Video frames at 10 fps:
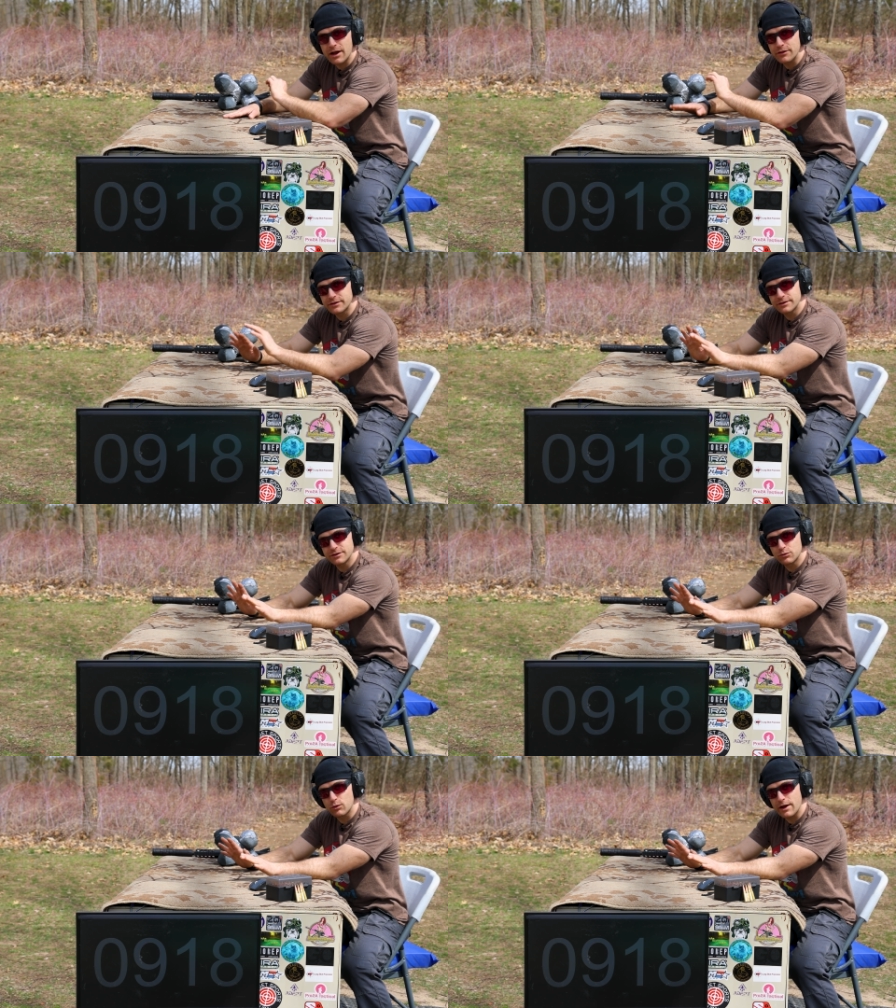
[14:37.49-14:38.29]
Now this
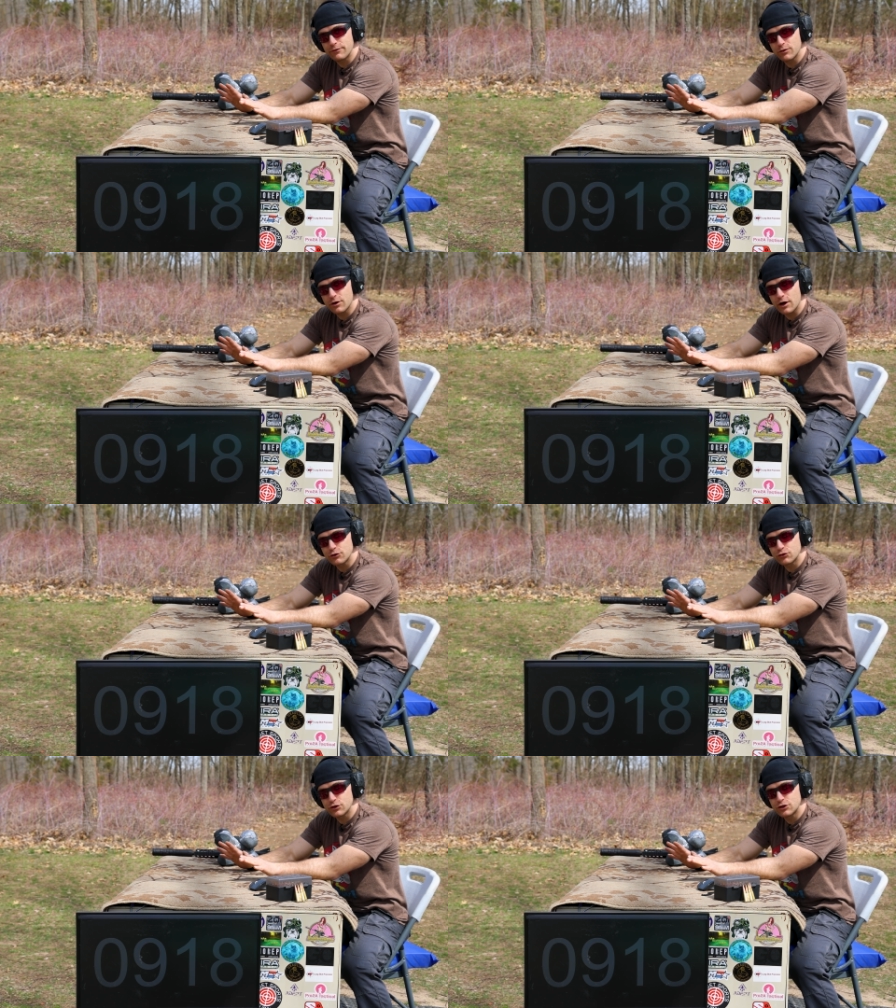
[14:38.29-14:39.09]
is a rifle
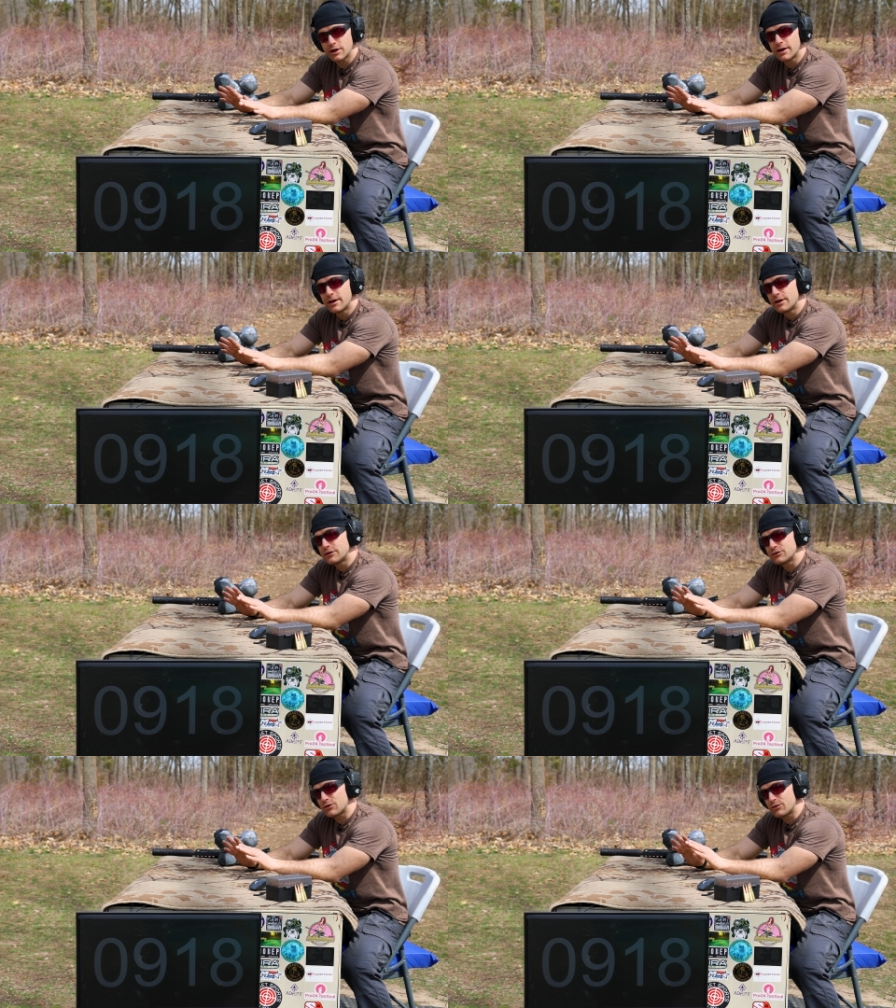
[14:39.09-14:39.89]
cartridge,
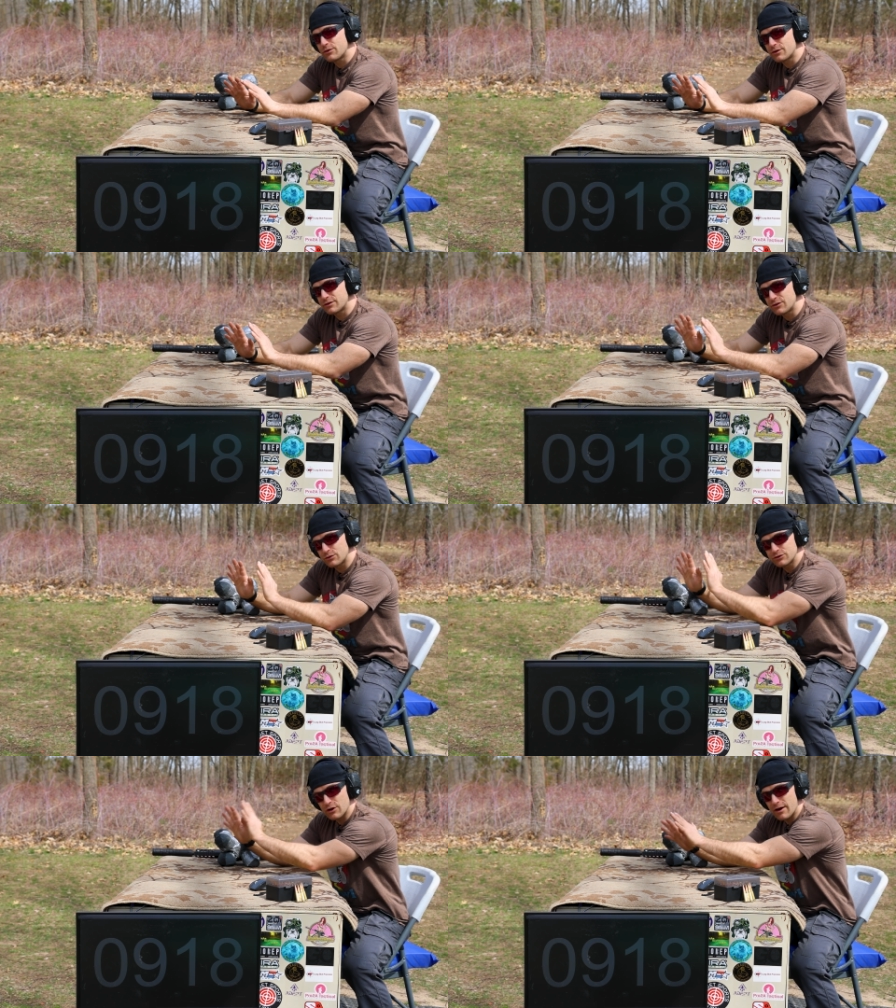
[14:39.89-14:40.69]
so there is
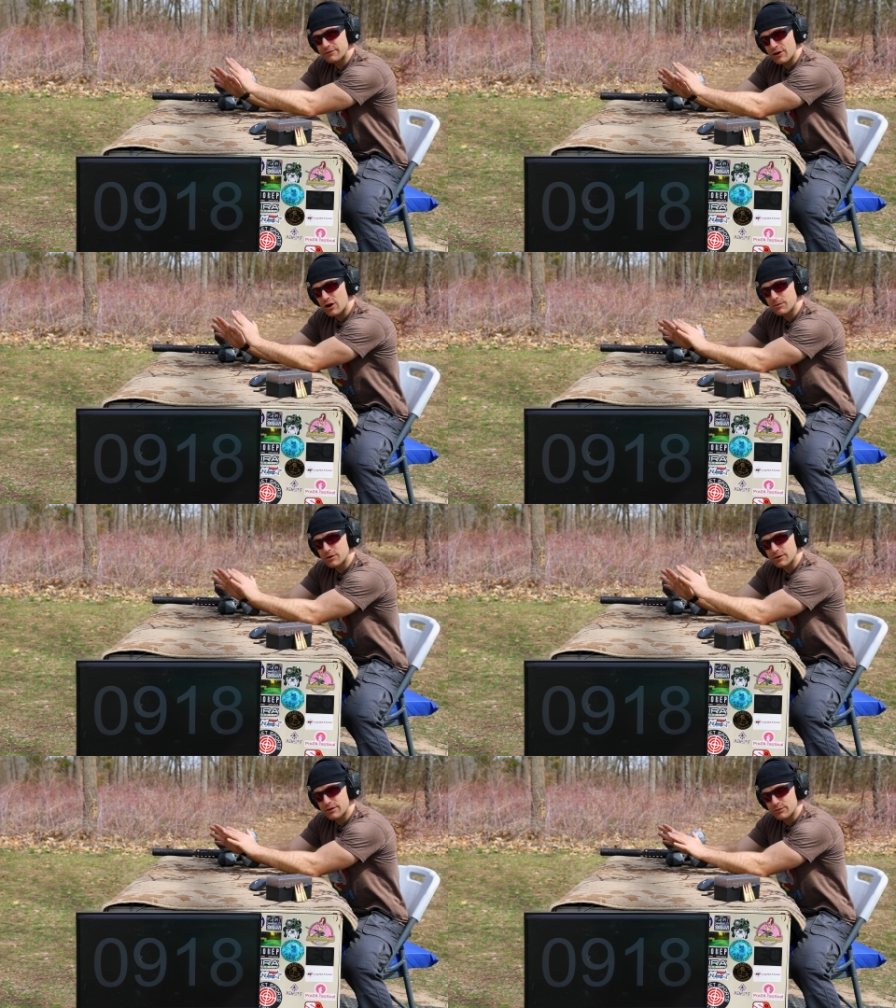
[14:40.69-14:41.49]
no soft
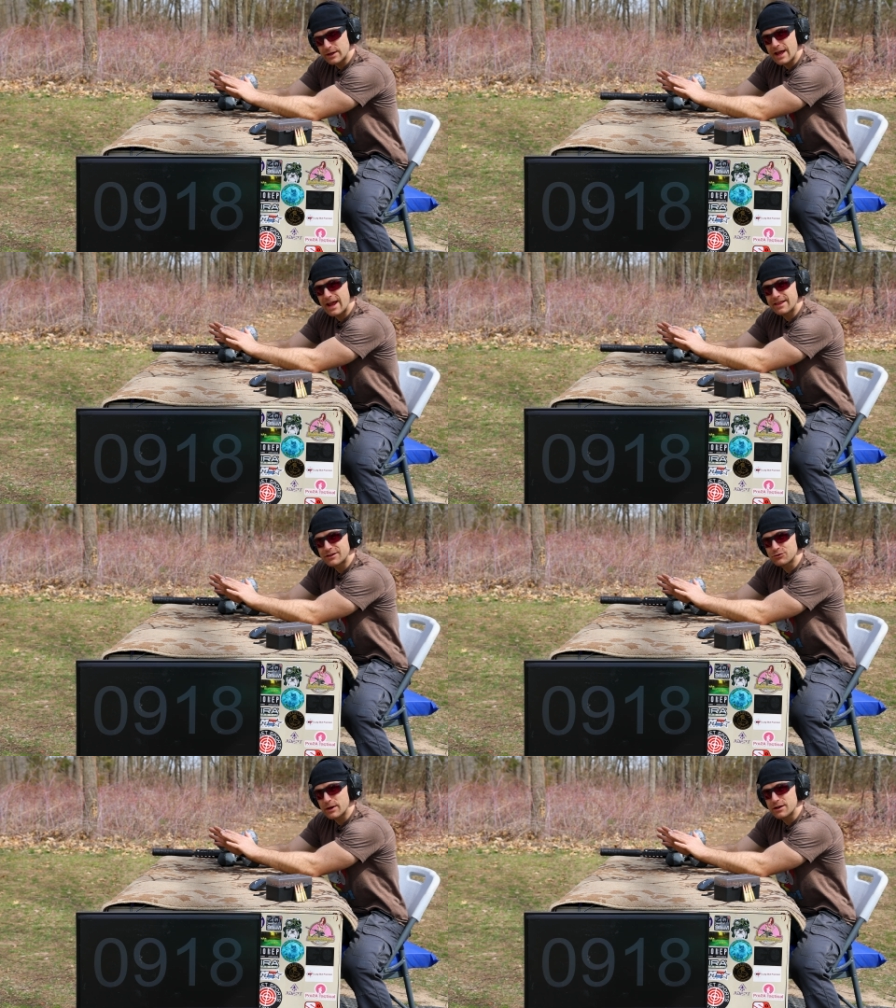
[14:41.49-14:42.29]
armor three A
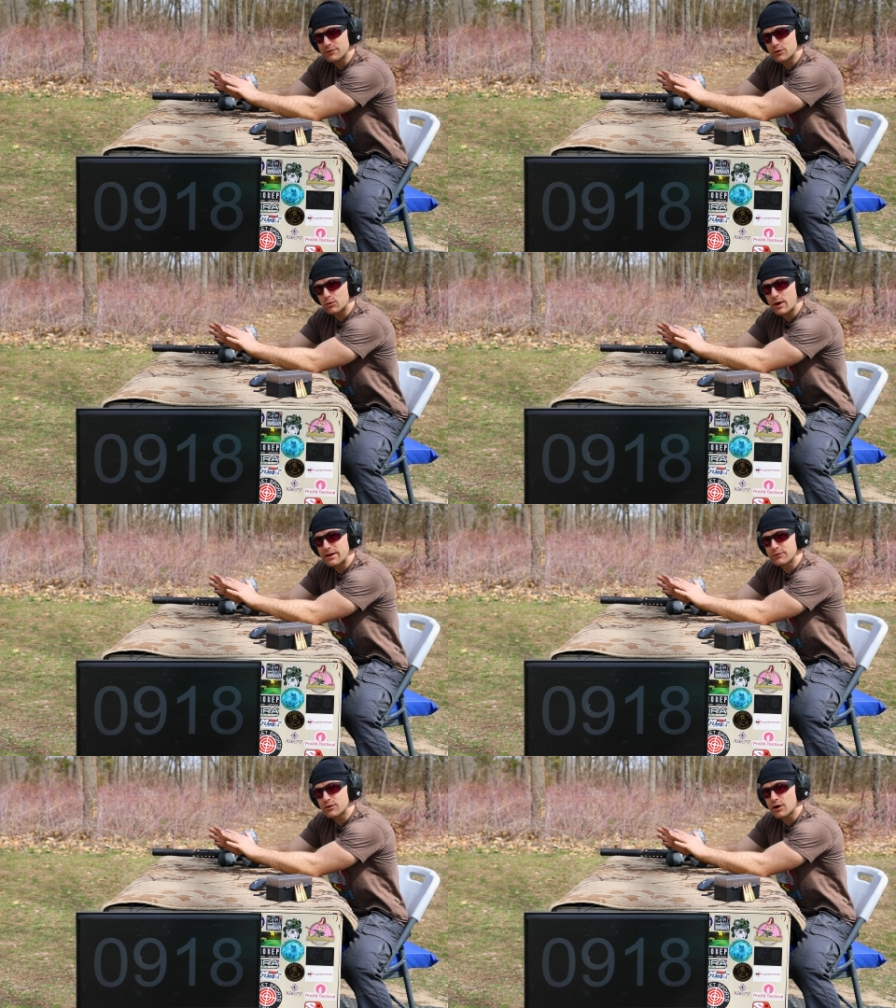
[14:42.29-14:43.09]
that's rated for
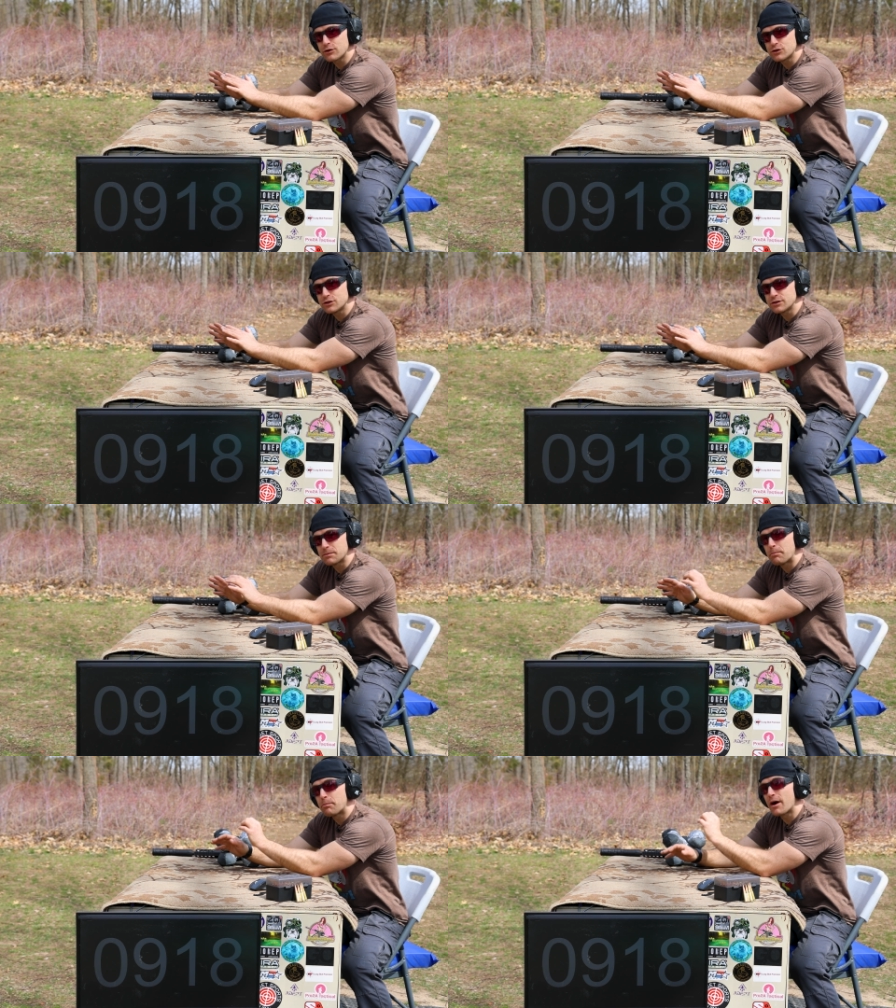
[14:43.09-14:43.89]
rifle
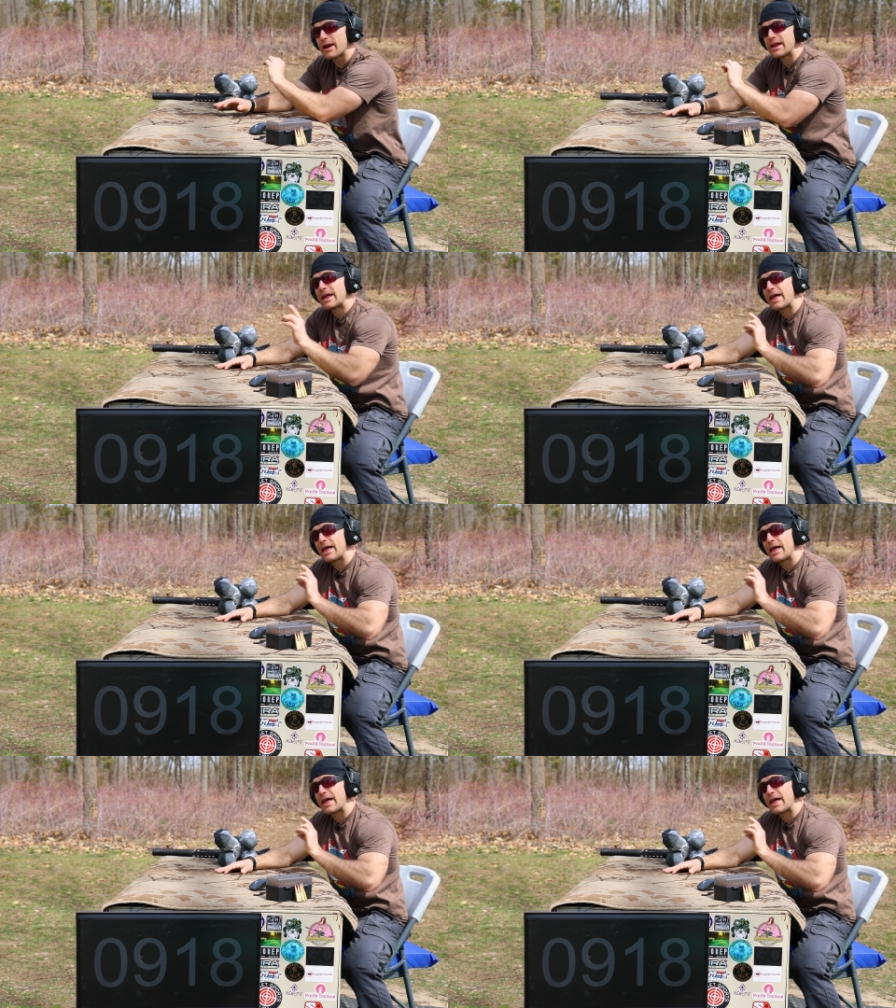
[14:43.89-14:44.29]
cartridges, but